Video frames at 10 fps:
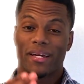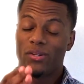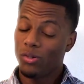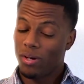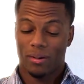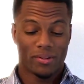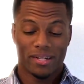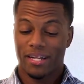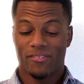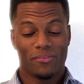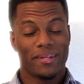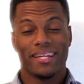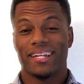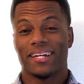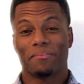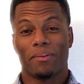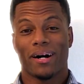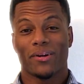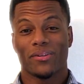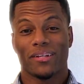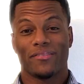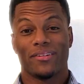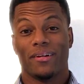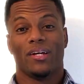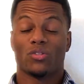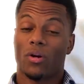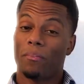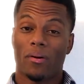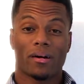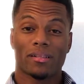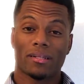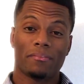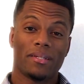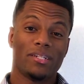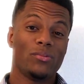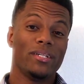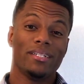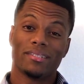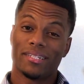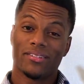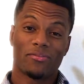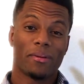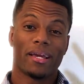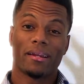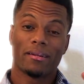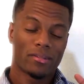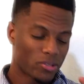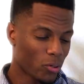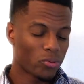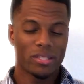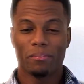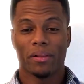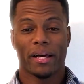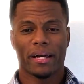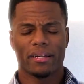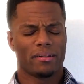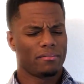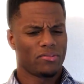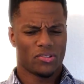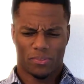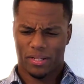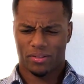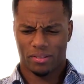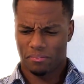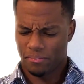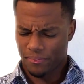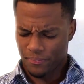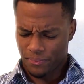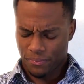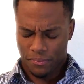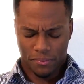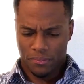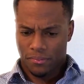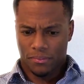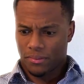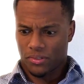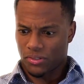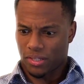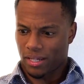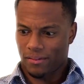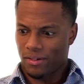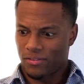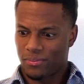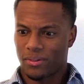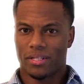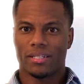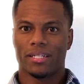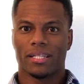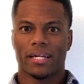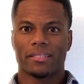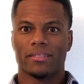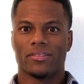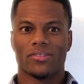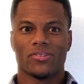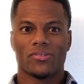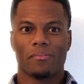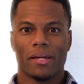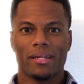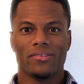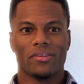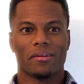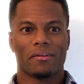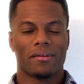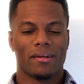I knew I would never be getting a bottle of it. So I bought Club de Nuit Intense Man, totally blind, smelled it. Just like, I've never smelled anything like this. This is amazing.